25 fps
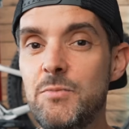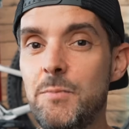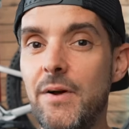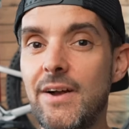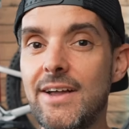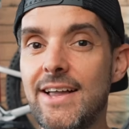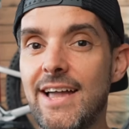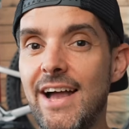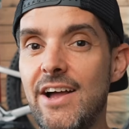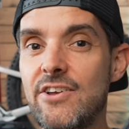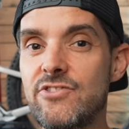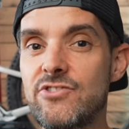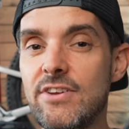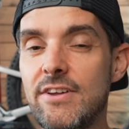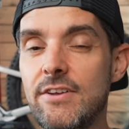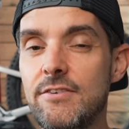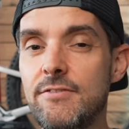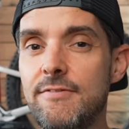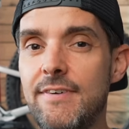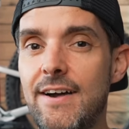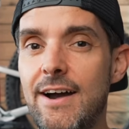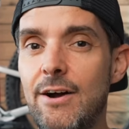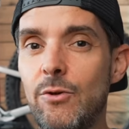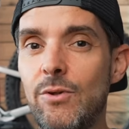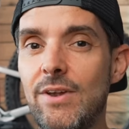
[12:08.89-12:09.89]
bike actually
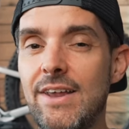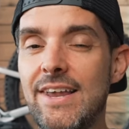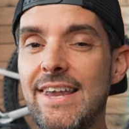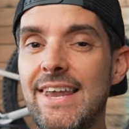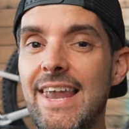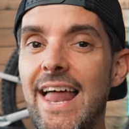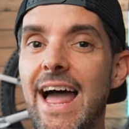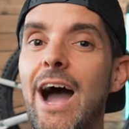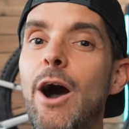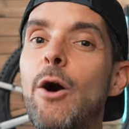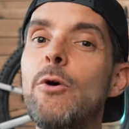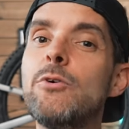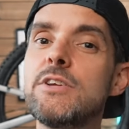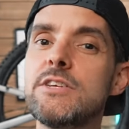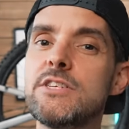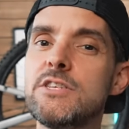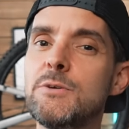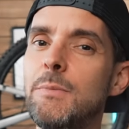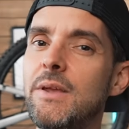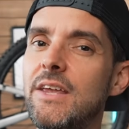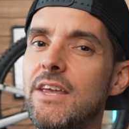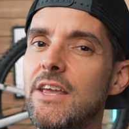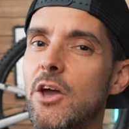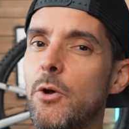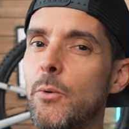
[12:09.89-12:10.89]
felt louder to
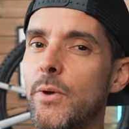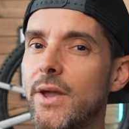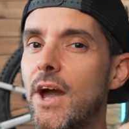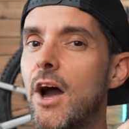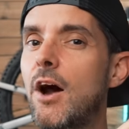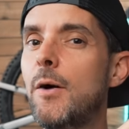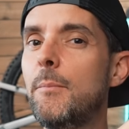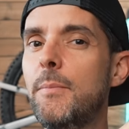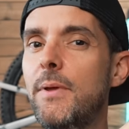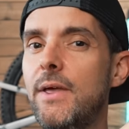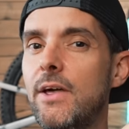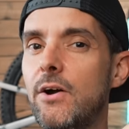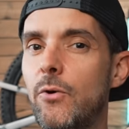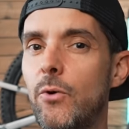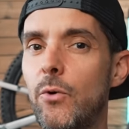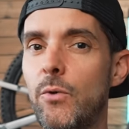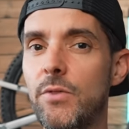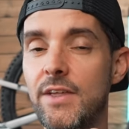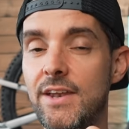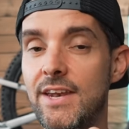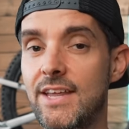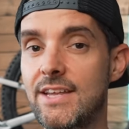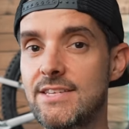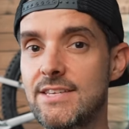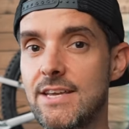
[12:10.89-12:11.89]
me going uphill
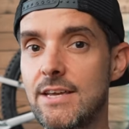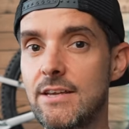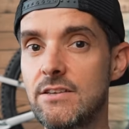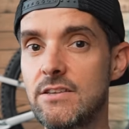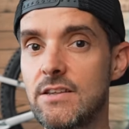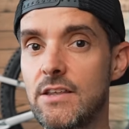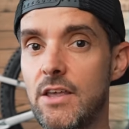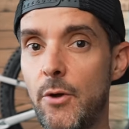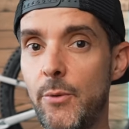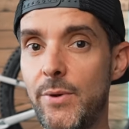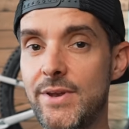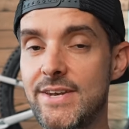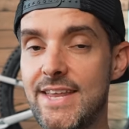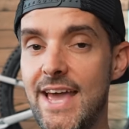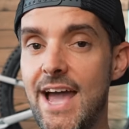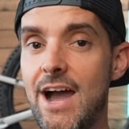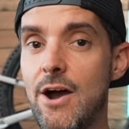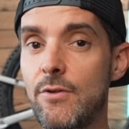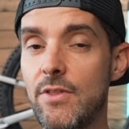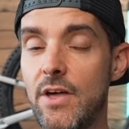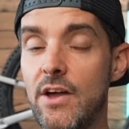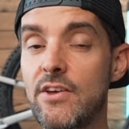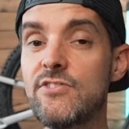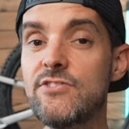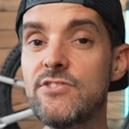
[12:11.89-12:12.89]
than it did going
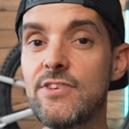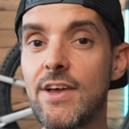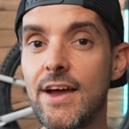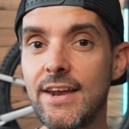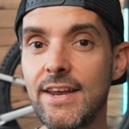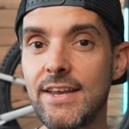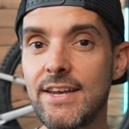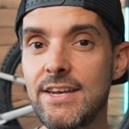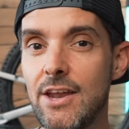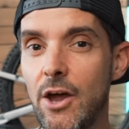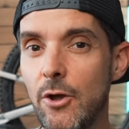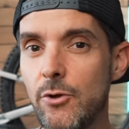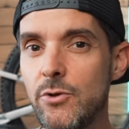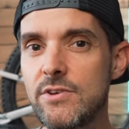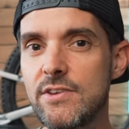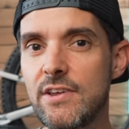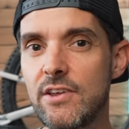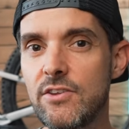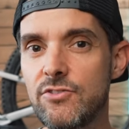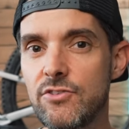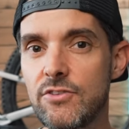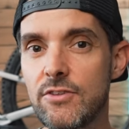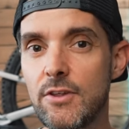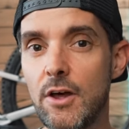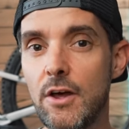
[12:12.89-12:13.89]
down. I certainly
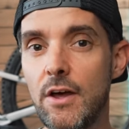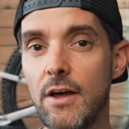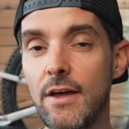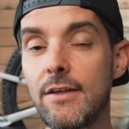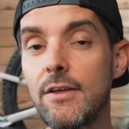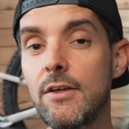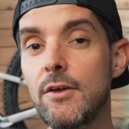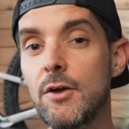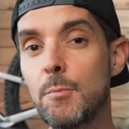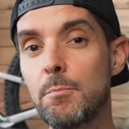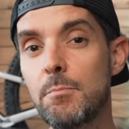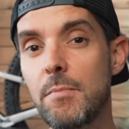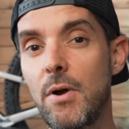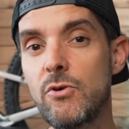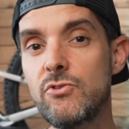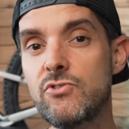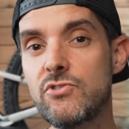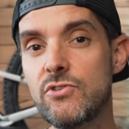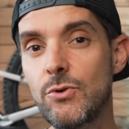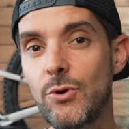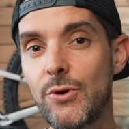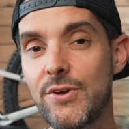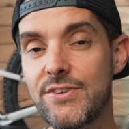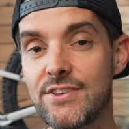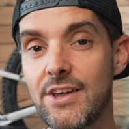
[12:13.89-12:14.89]
noticed the
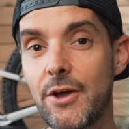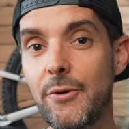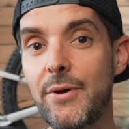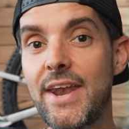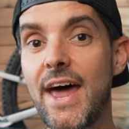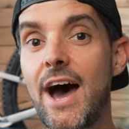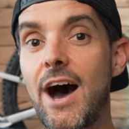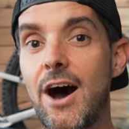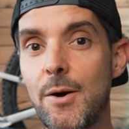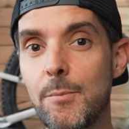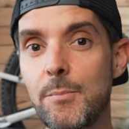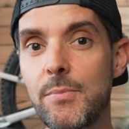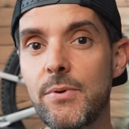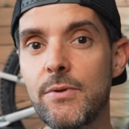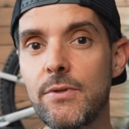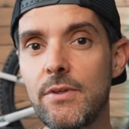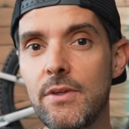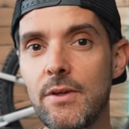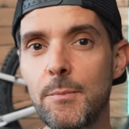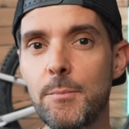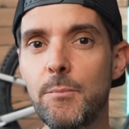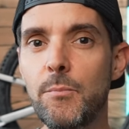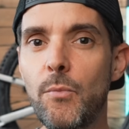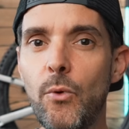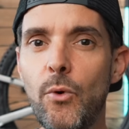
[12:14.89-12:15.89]
motor noise going up
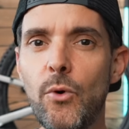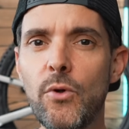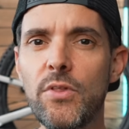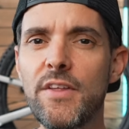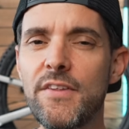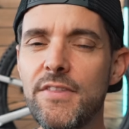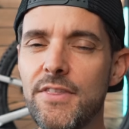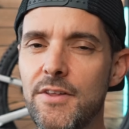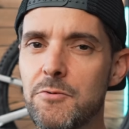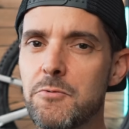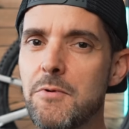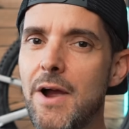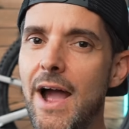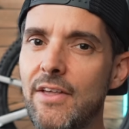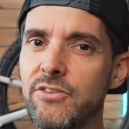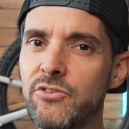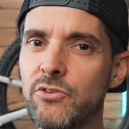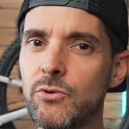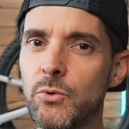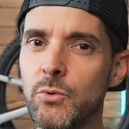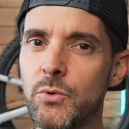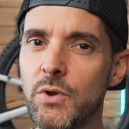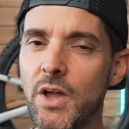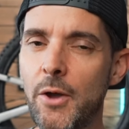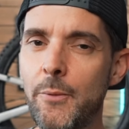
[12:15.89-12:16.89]
more than the
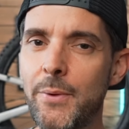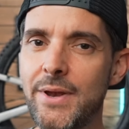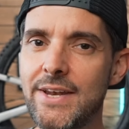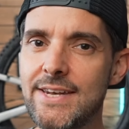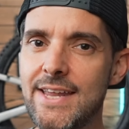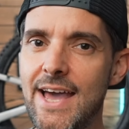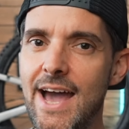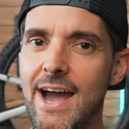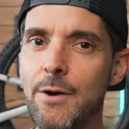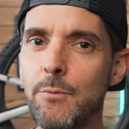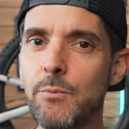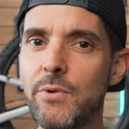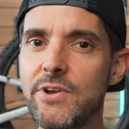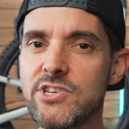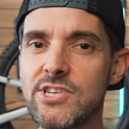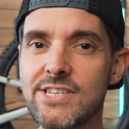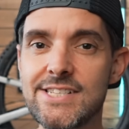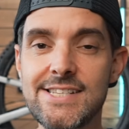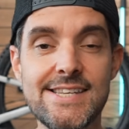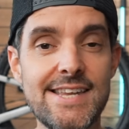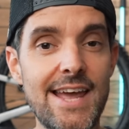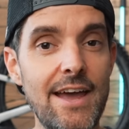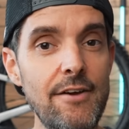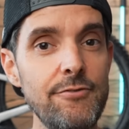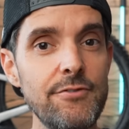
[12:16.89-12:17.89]
rattle going down, which is
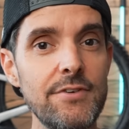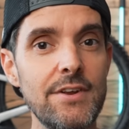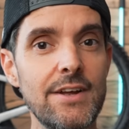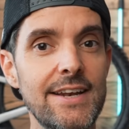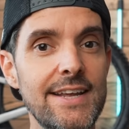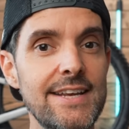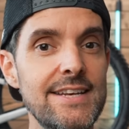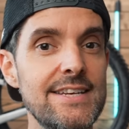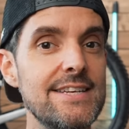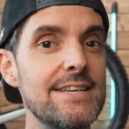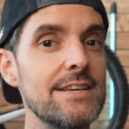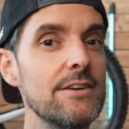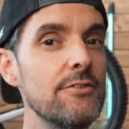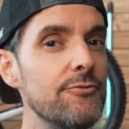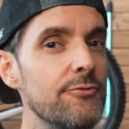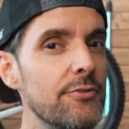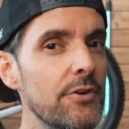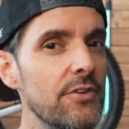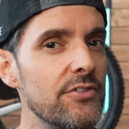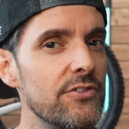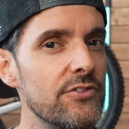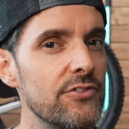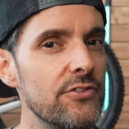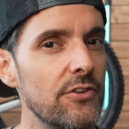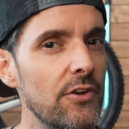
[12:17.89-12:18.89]
definitely
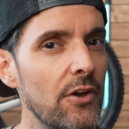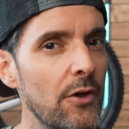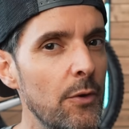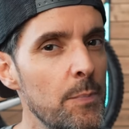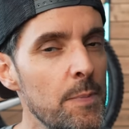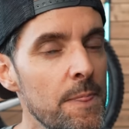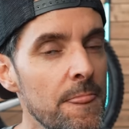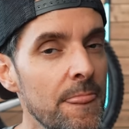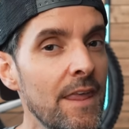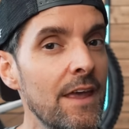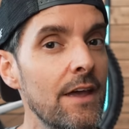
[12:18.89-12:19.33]
different to